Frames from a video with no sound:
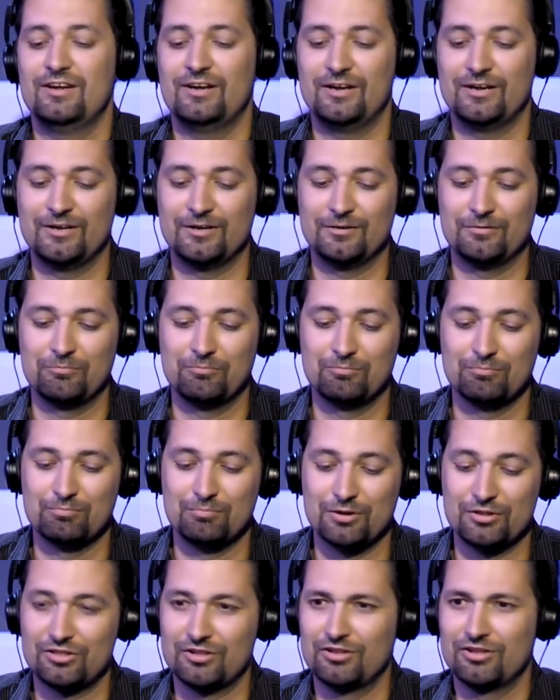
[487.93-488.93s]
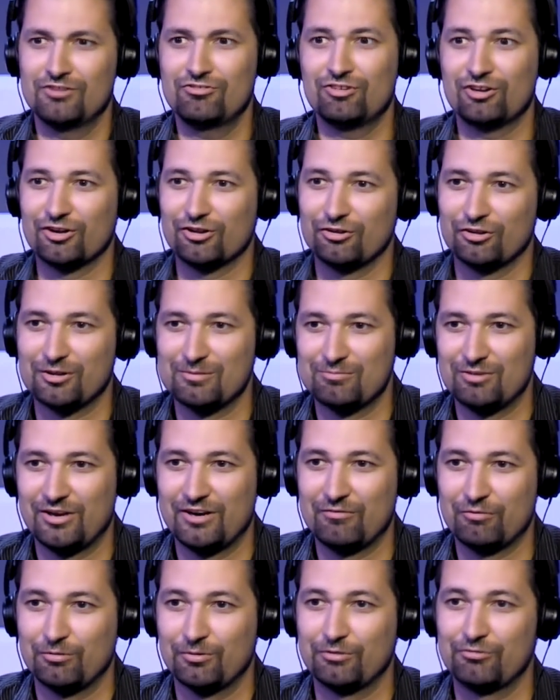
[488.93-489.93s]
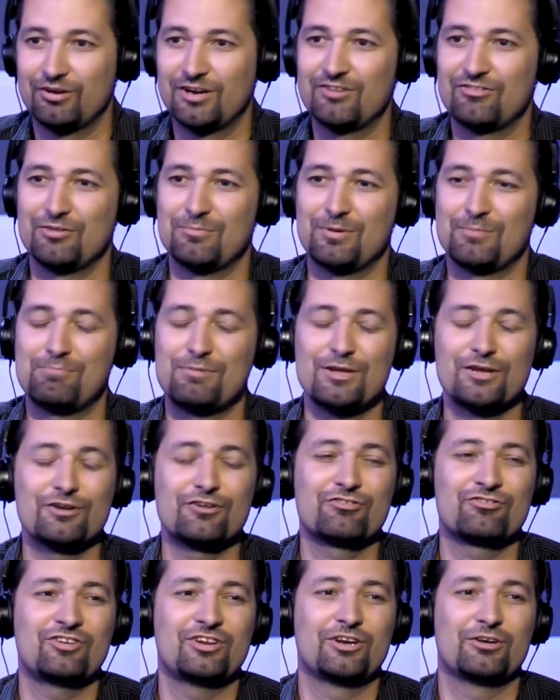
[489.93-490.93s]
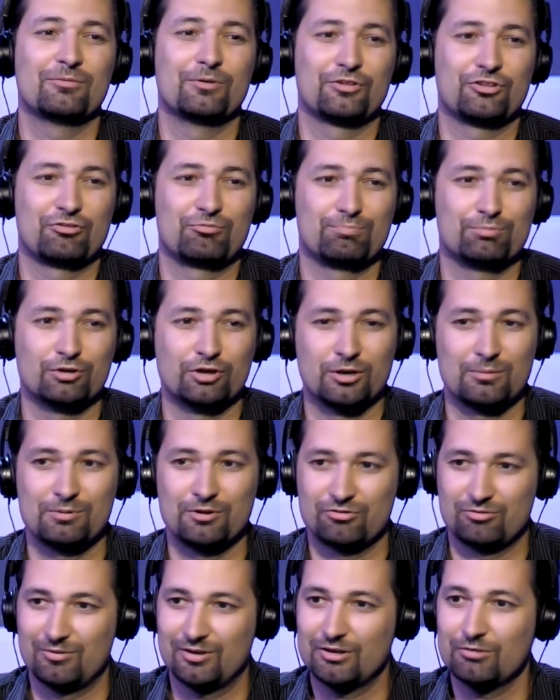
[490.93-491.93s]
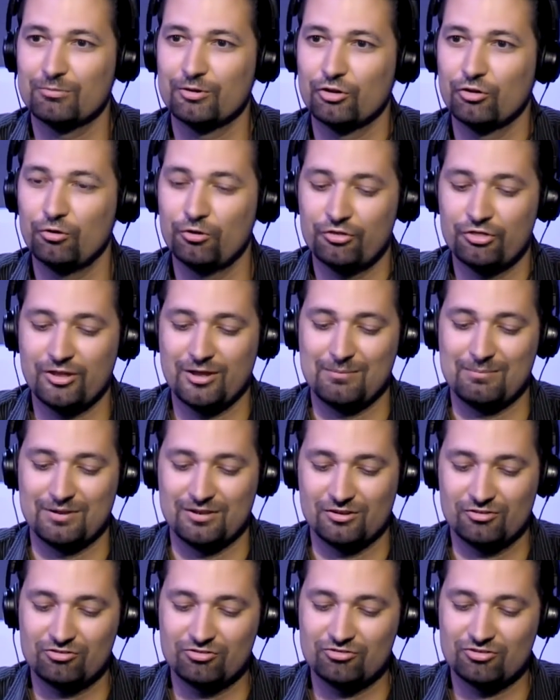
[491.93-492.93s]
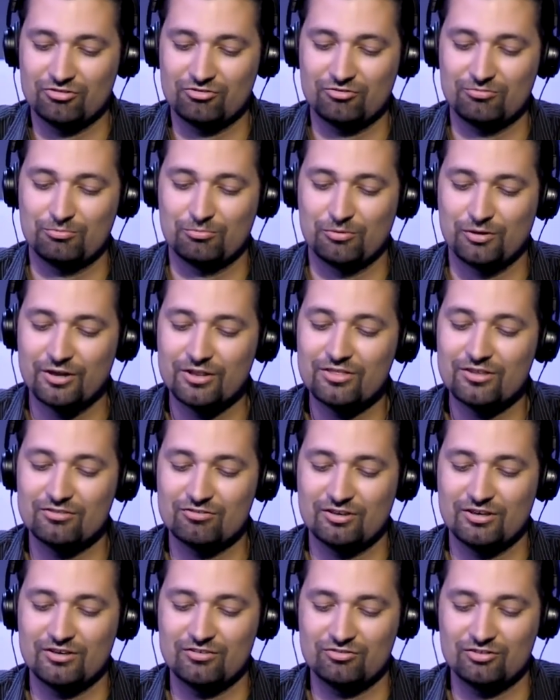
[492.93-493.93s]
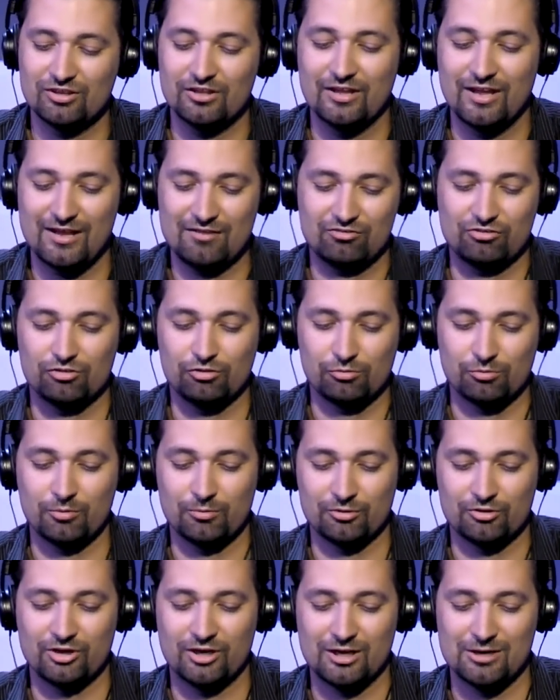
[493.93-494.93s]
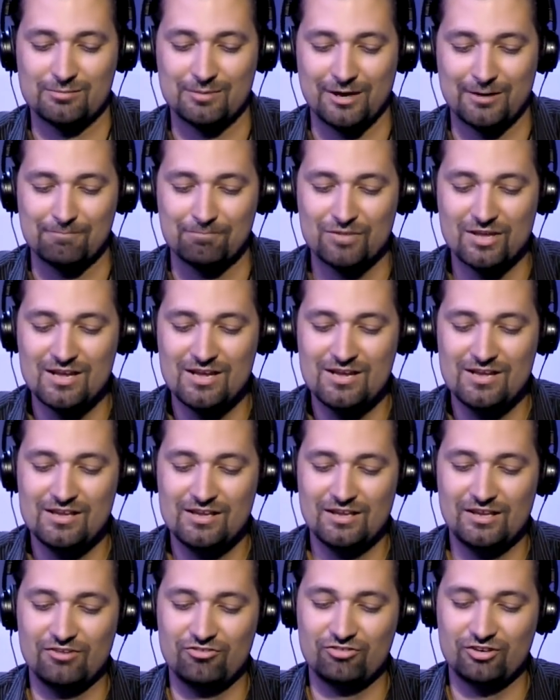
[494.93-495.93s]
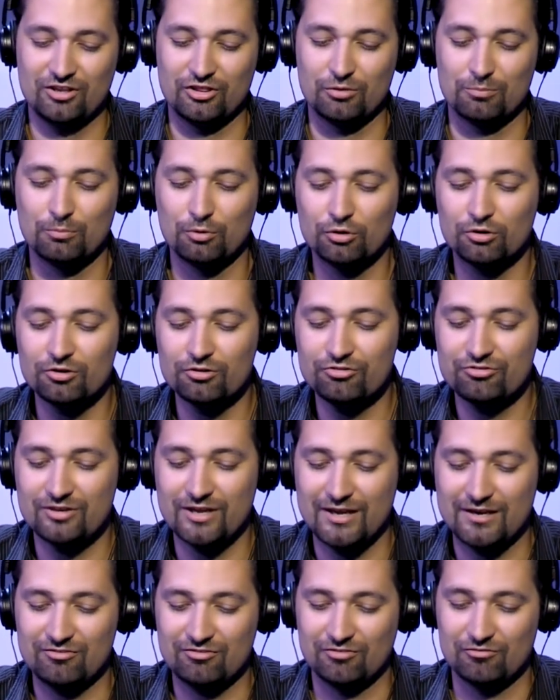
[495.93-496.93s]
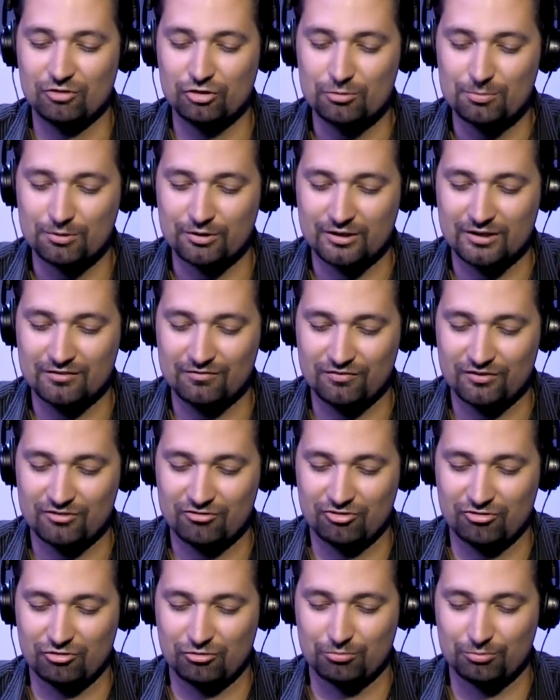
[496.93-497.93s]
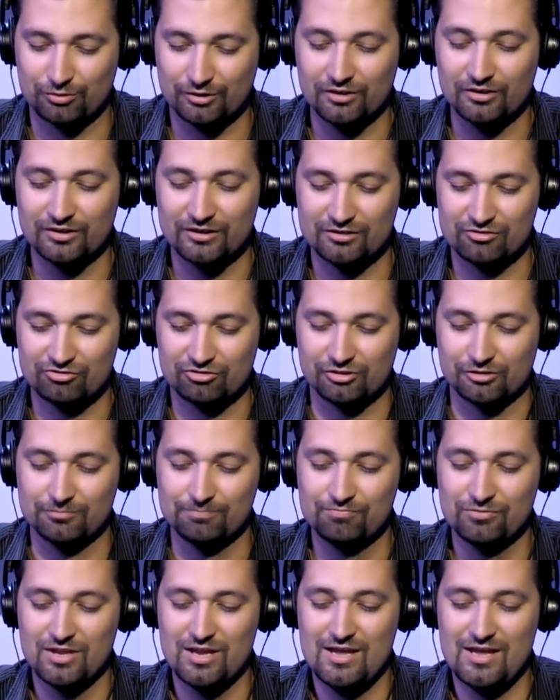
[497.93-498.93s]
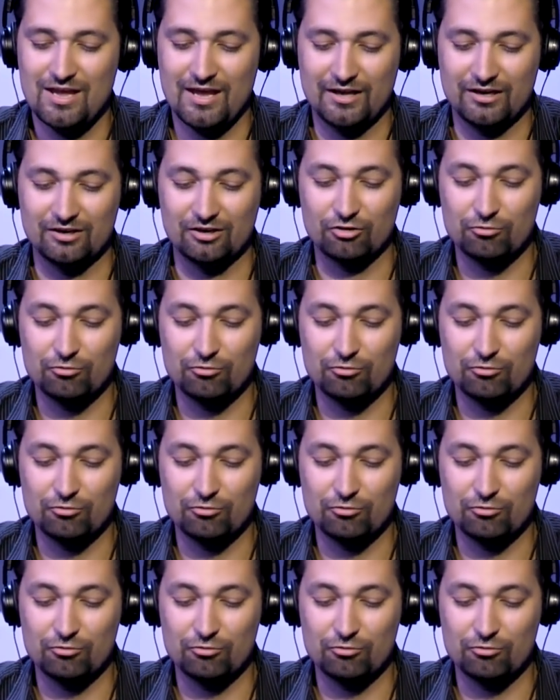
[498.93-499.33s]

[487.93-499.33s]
Um, but then this article comes out and everyone went crazy. But Peter Singer wrote this brilliant post. I'm not going to read the whole thing, but this is just one of the things that he said that has to do with what we're talking about. Right. He said the moral status of newborn infants is a real issue, and it